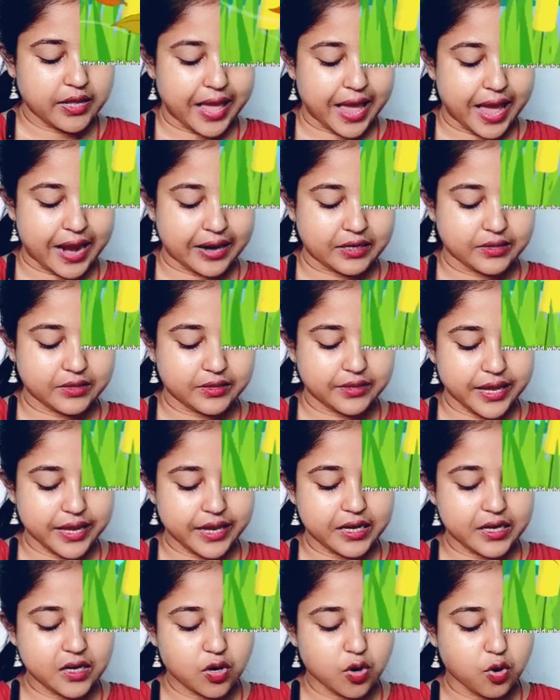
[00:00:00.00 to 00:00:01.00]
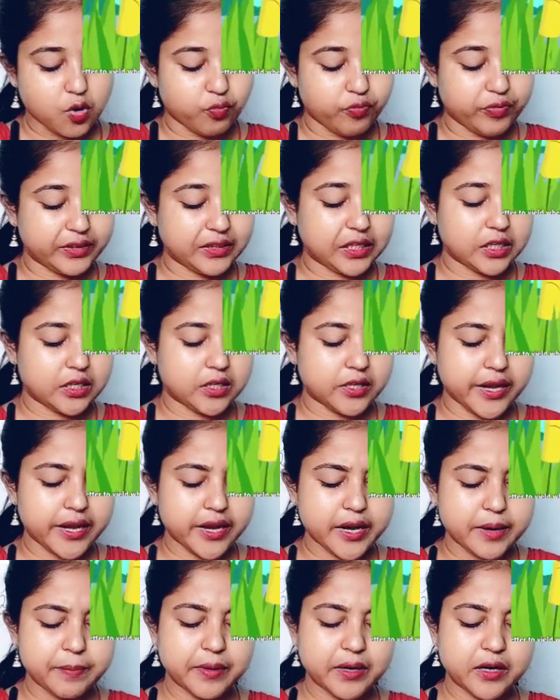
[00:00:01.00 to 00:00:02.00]
and then with a
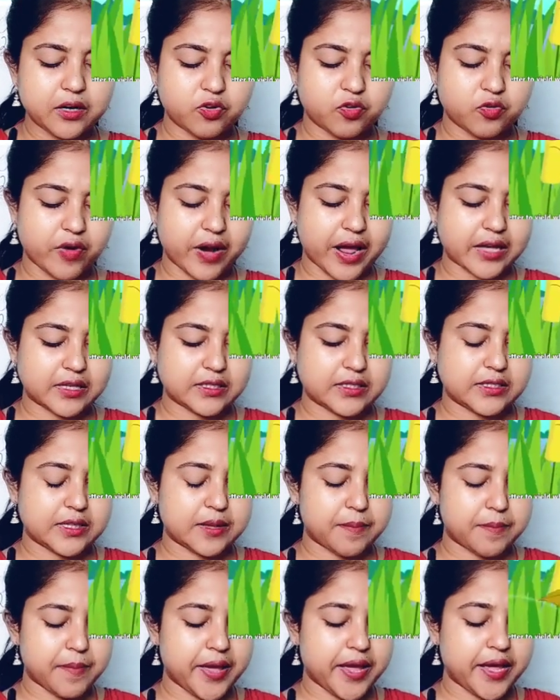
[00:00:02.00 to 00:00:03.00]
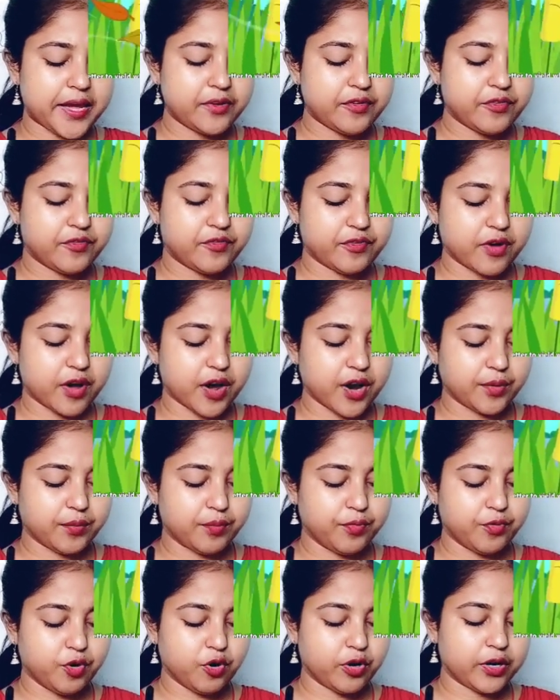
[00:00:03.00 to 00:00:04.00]
terrible crash the main
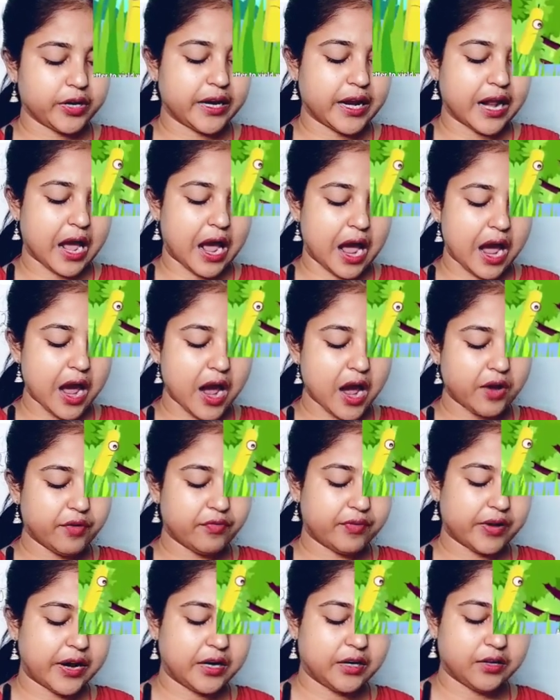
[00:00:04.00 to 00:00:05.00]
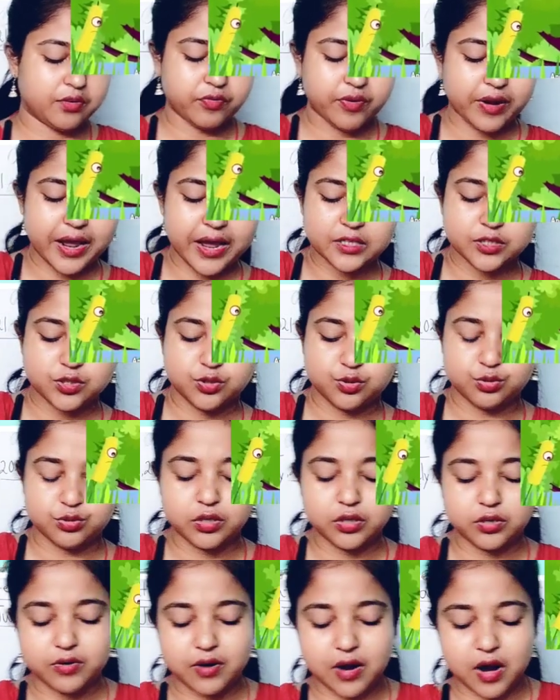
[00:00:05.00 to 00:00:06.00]
trunk broke in half and crashed to
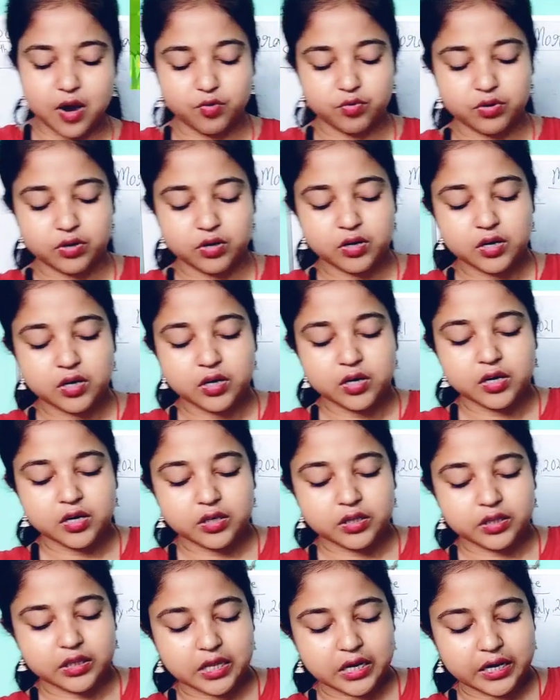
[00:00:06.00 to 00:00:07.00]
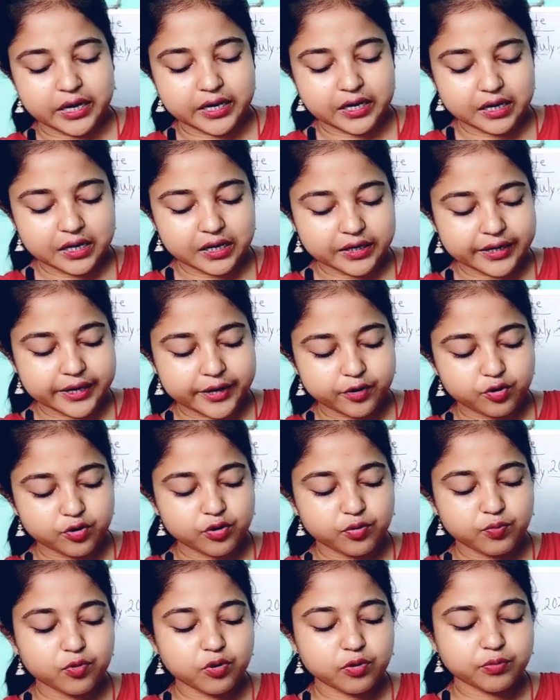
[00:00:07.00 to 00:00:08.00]
the ground. The little
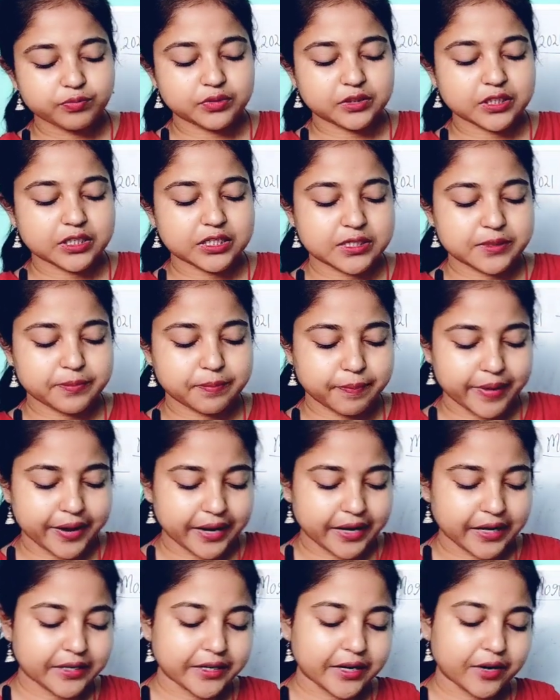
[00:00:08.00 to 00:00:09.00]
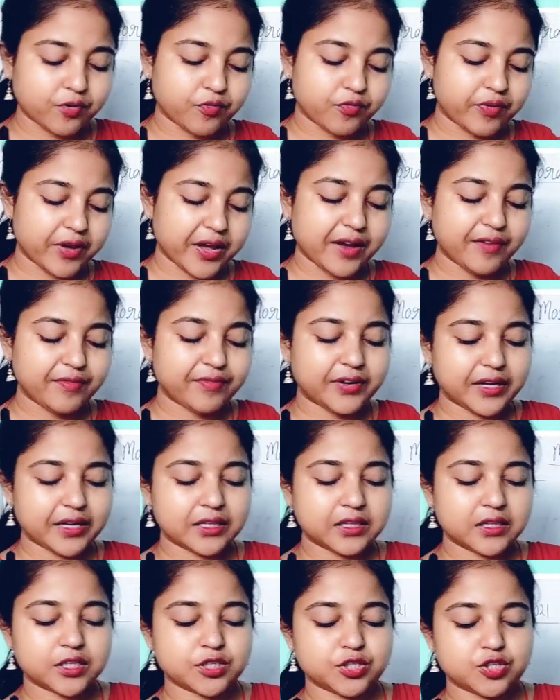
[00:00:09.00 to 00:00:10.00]
Keurboom just bent and waved
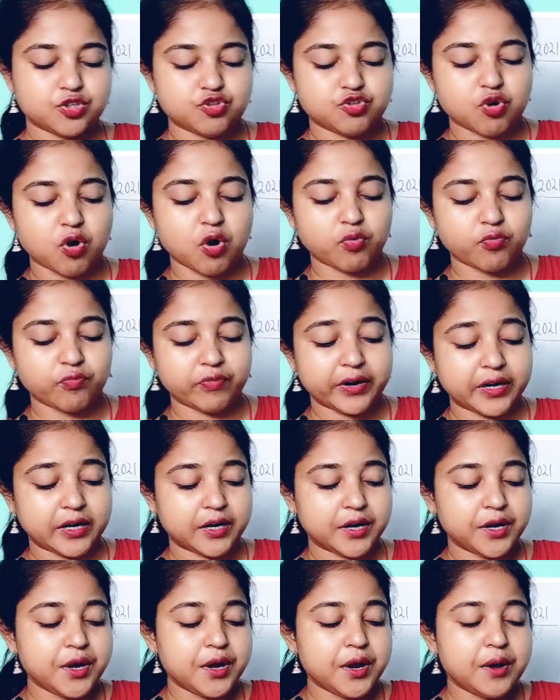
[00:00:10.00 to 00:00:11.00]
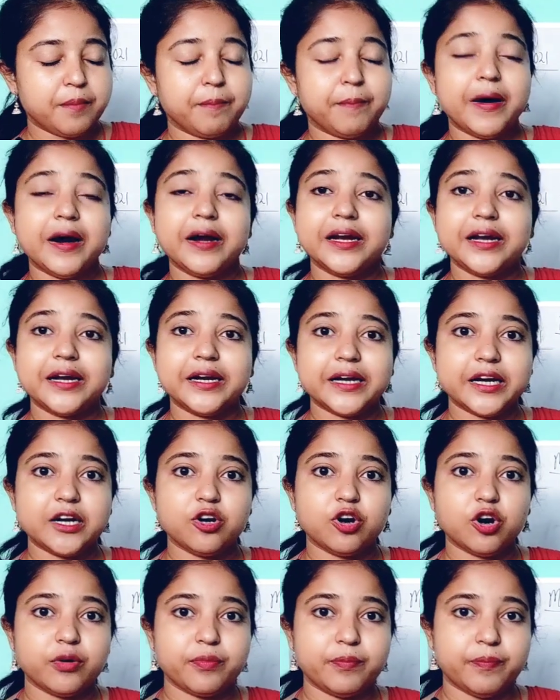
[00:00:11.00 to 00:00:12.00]
in the strong wind, but it did
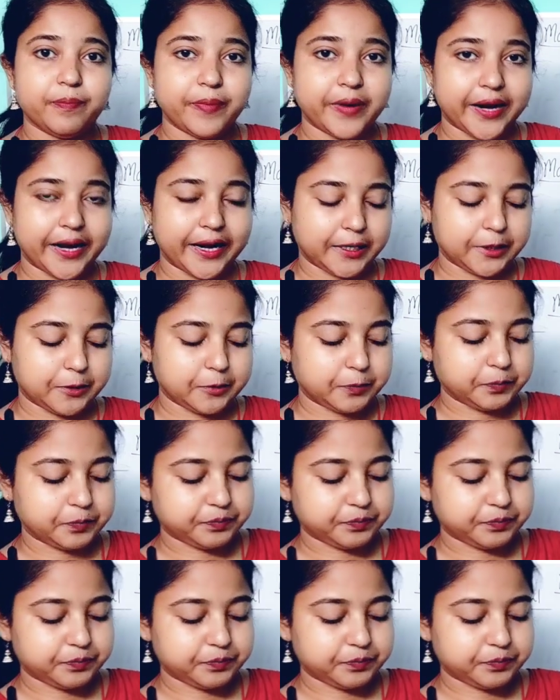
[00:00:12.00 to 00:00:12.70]
not break.